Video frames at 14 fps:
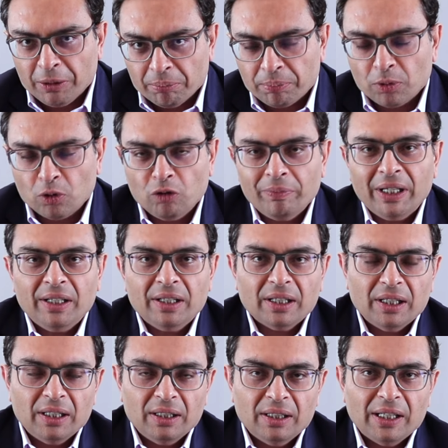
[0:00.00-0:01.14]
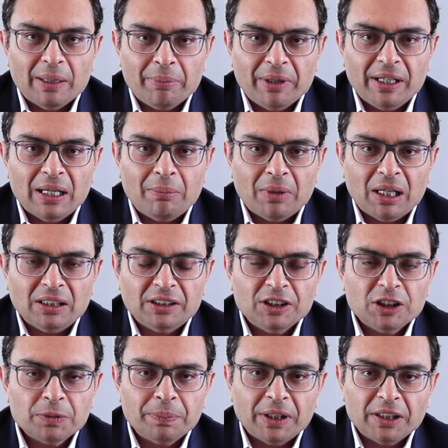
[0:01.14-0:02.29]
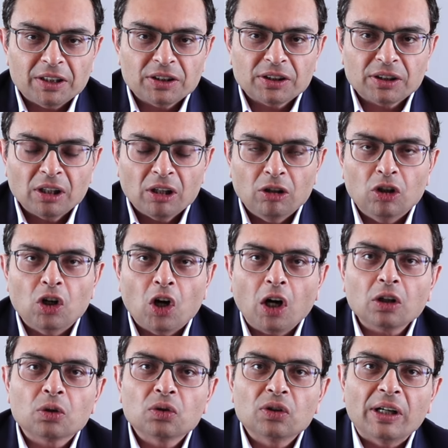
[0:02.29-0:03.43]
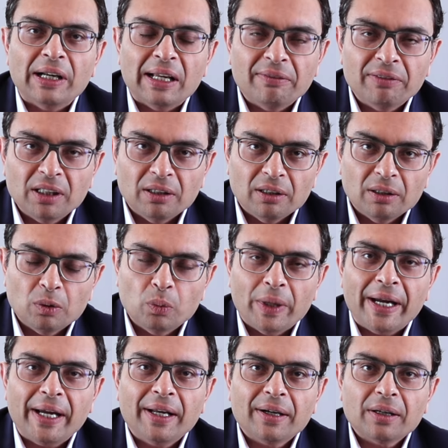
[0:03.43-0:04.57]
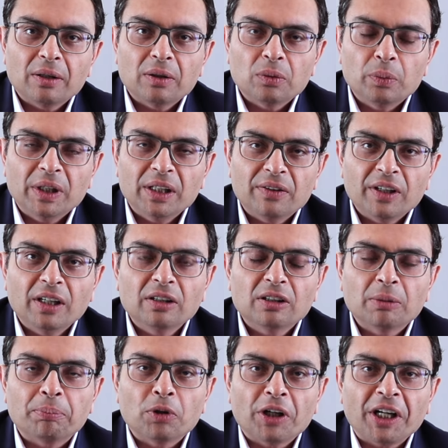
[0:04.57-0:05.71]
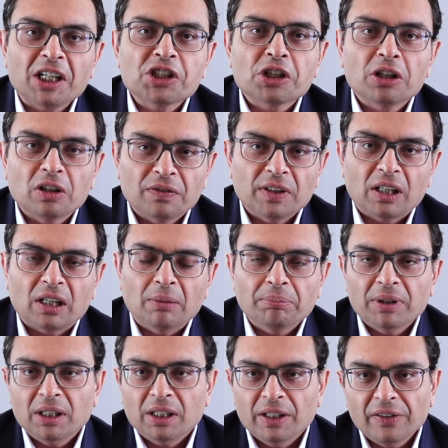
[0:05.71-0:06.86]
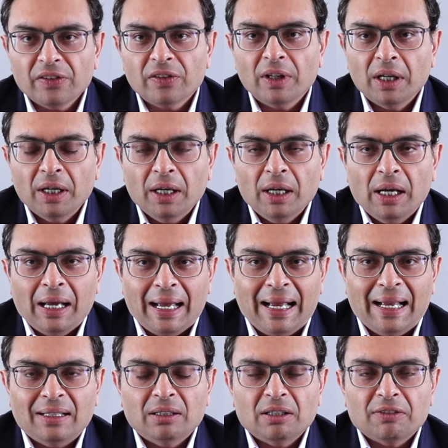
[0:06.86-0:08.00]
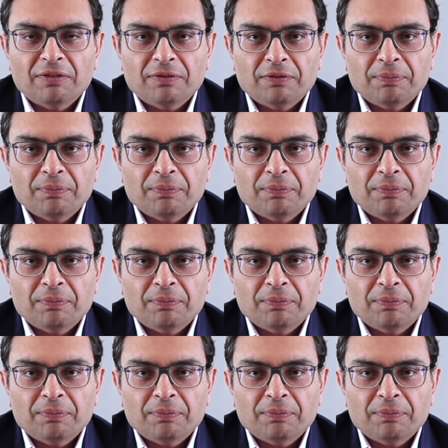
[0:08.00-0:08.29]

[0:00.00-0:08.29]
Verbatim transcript: improvement in the EBITDA margins, but it's not to the level where we think the potential of the company is. And the